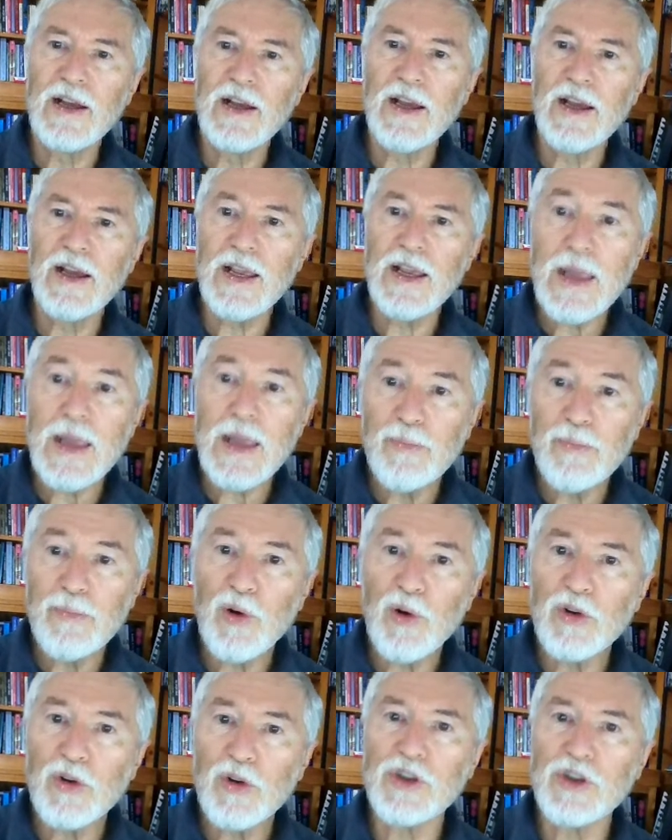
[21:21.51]

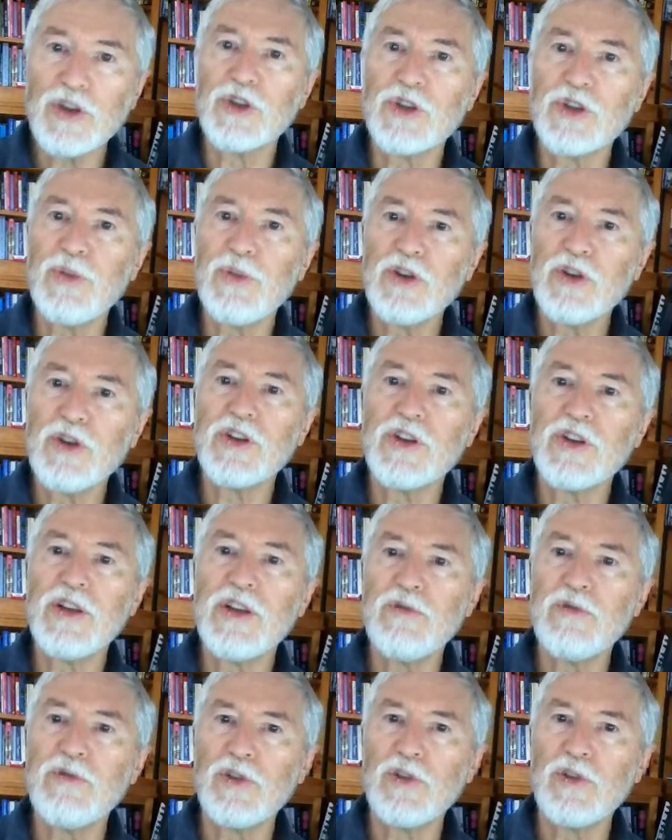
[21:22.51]
importance because of their
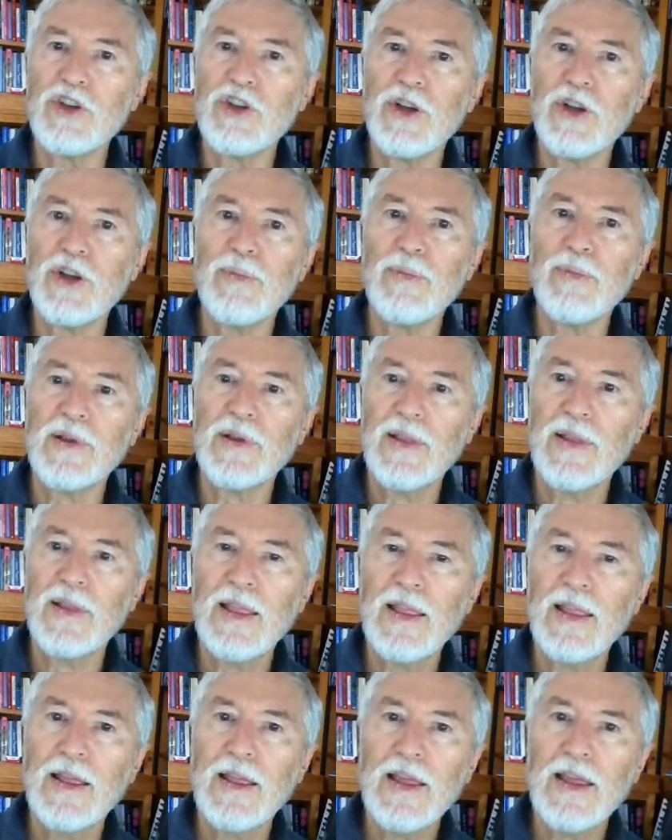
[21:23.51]
rulership.
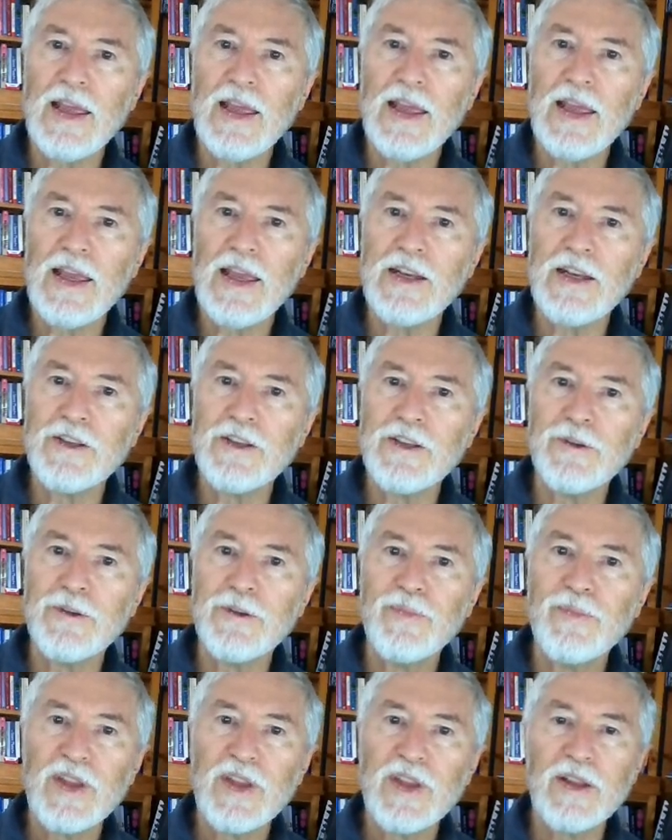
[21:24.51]
And
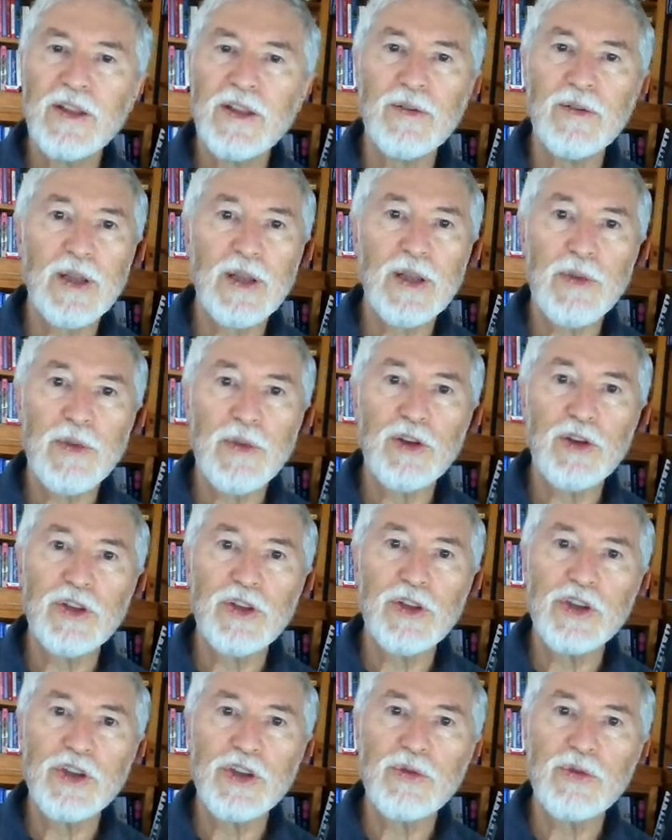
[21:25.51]
let me look at
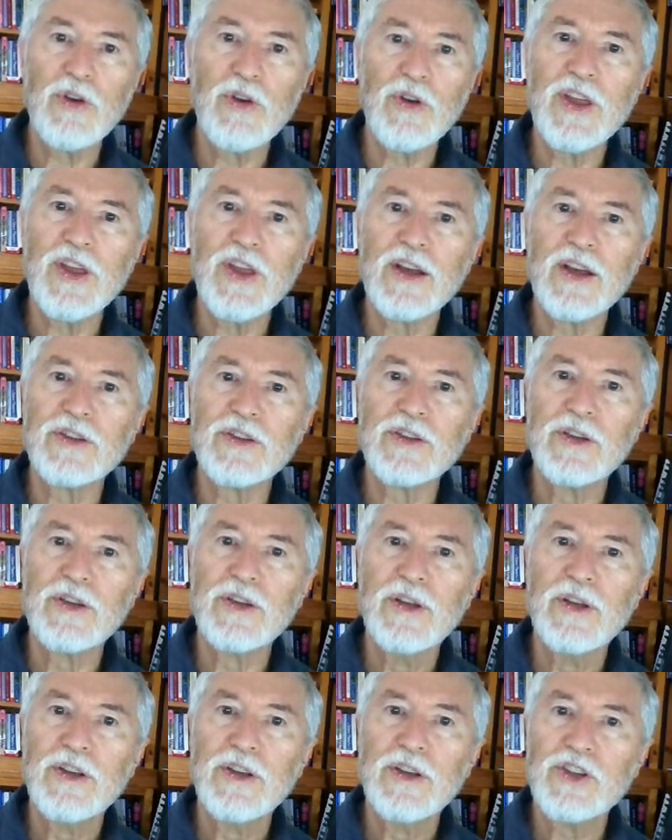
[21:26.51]
this 12th house.
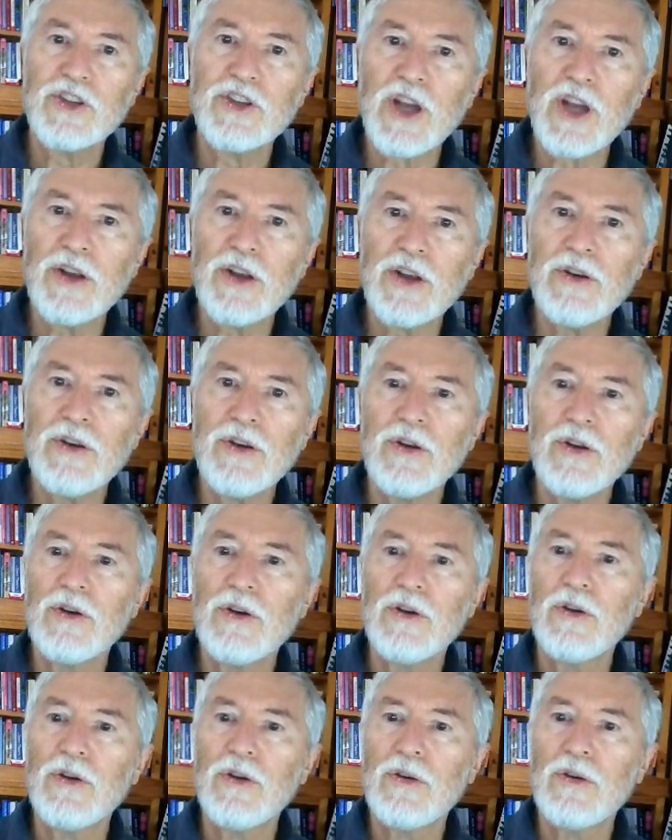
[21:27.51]
Sun
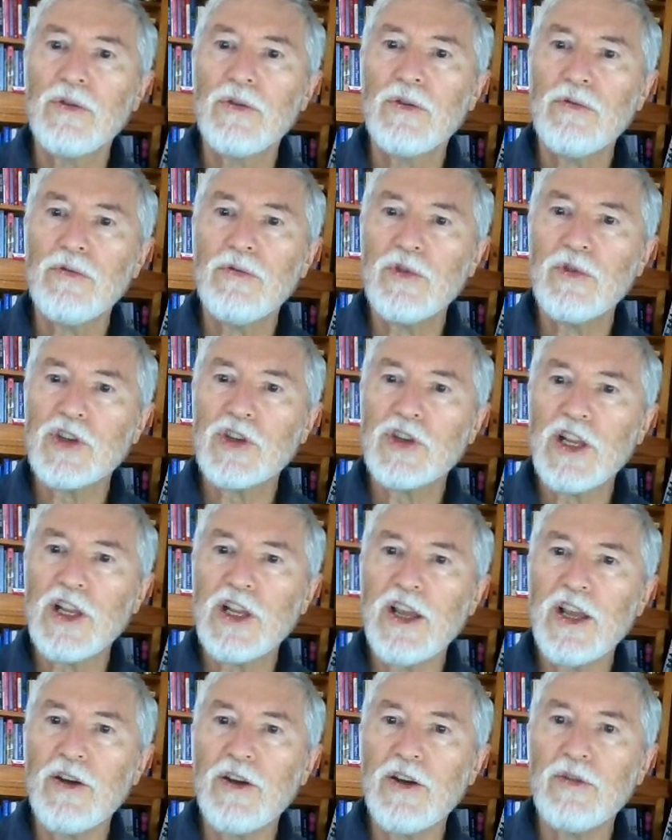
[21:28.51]
rules
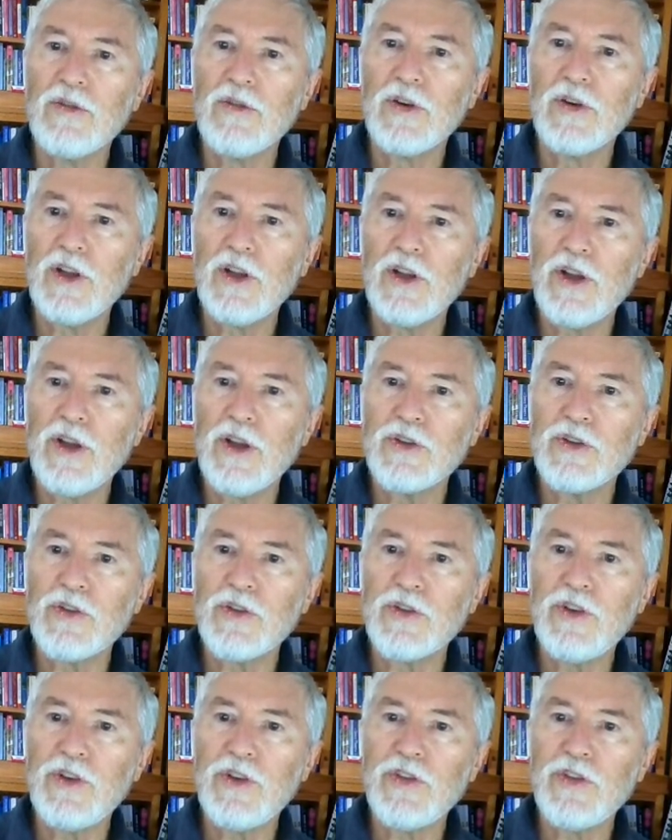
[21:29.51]
Leo. Leo is the
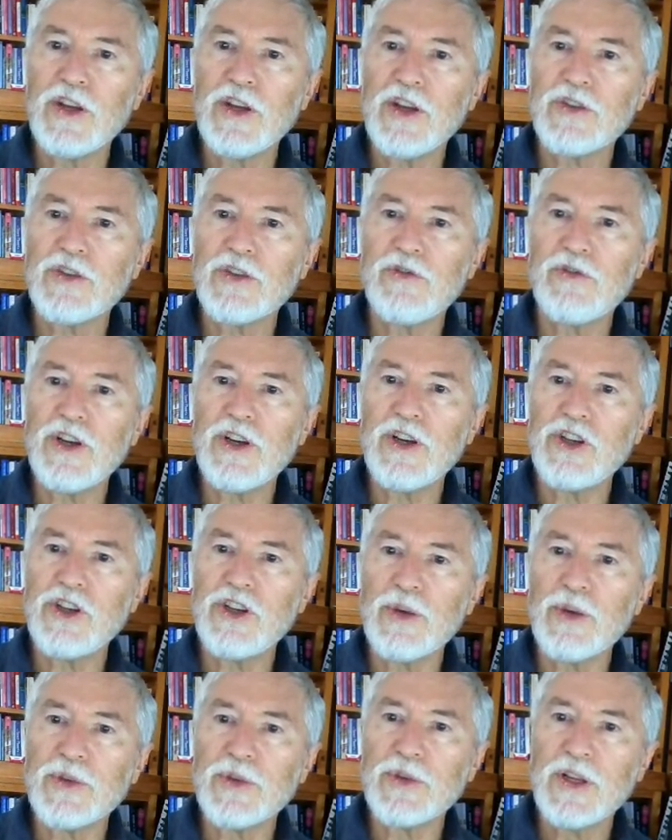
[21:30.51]
5th house of
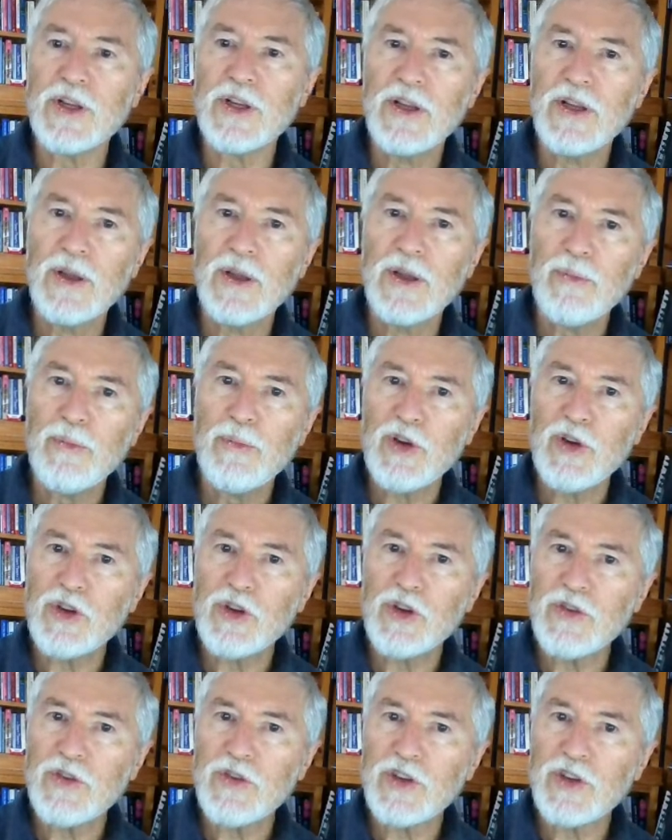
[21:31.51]
friendships. Because
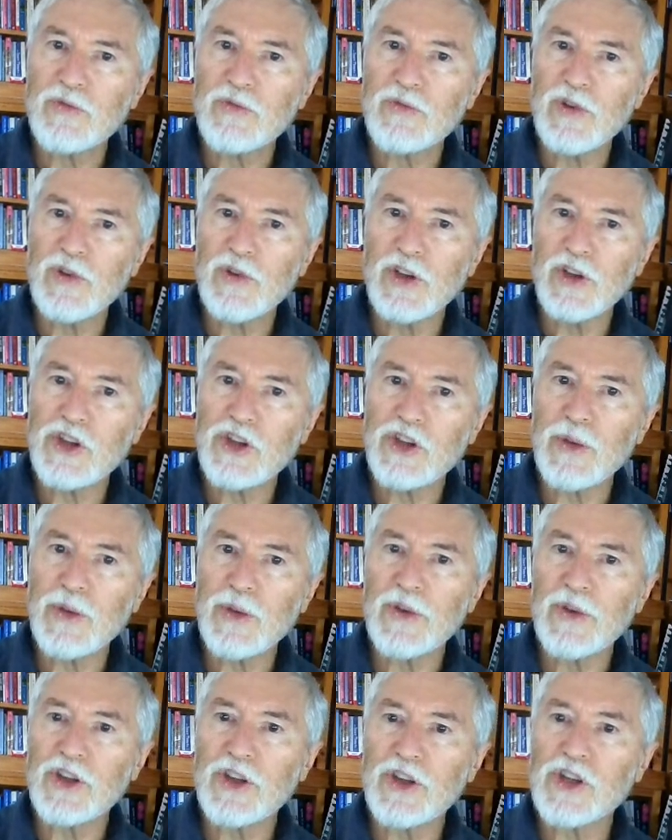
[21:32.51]
of its rulership,
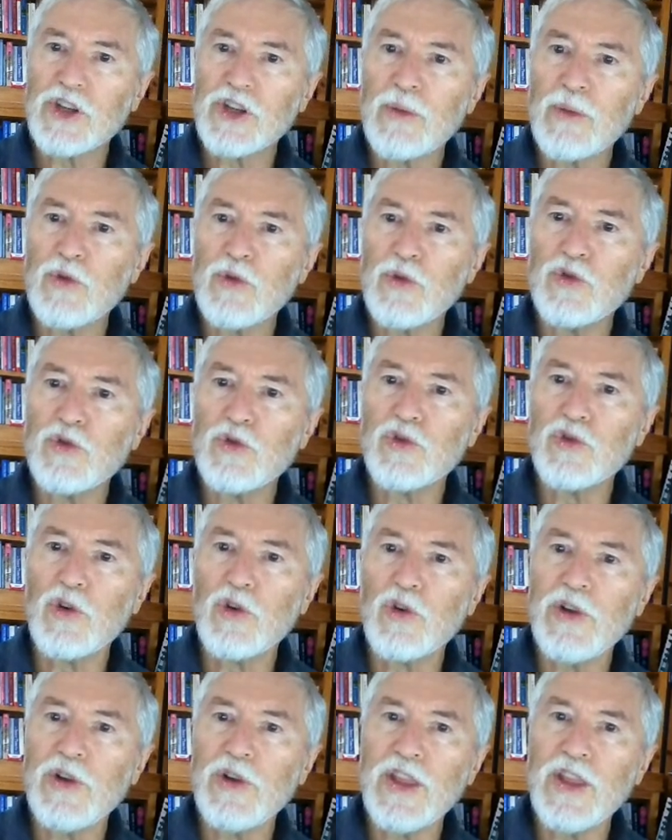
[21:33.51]
the sun will draw
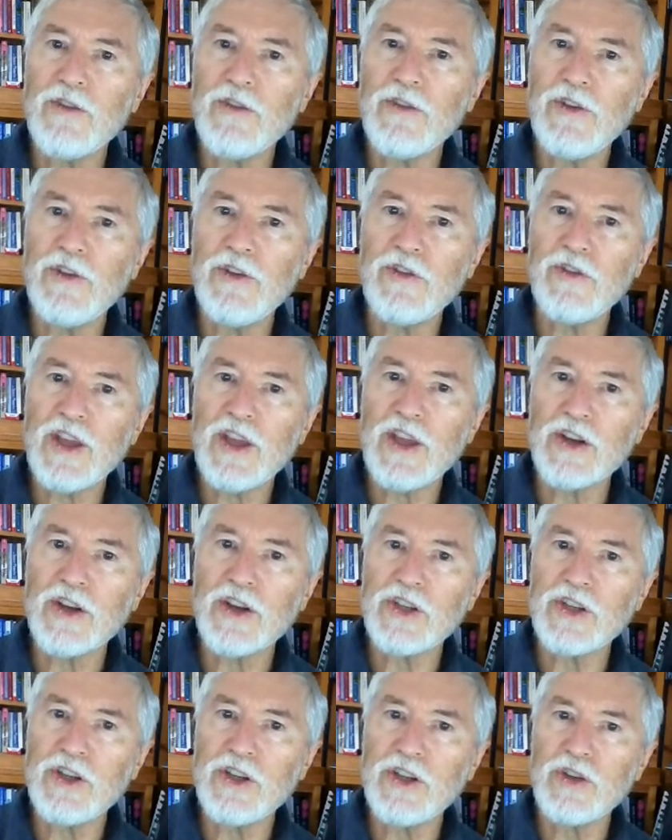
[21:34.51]
in that 5th house
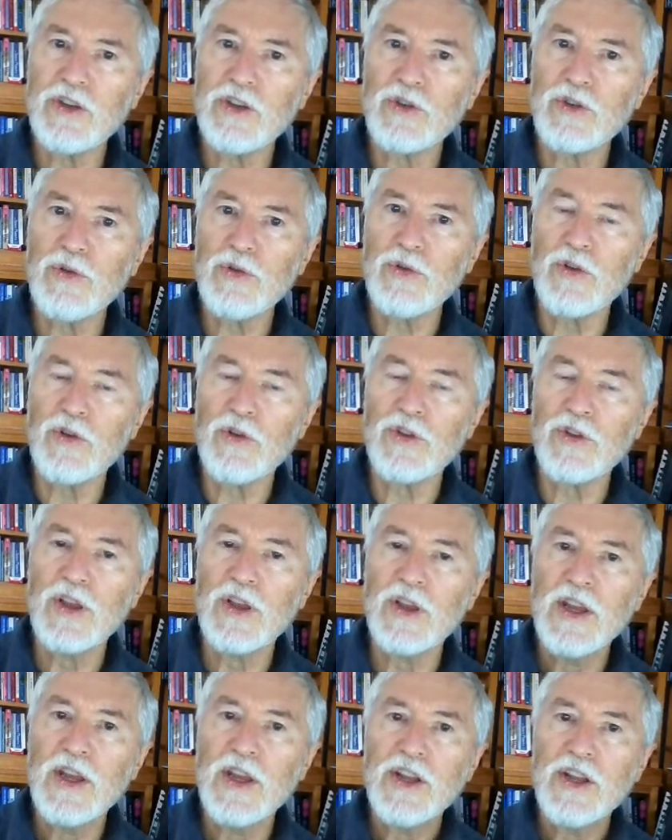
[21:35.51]
into the 12th.
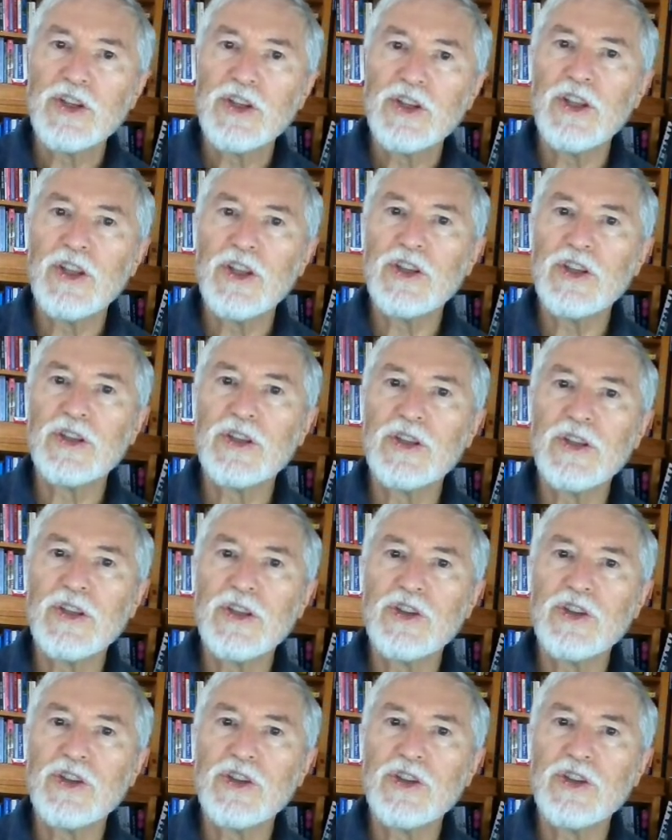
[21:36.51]
So this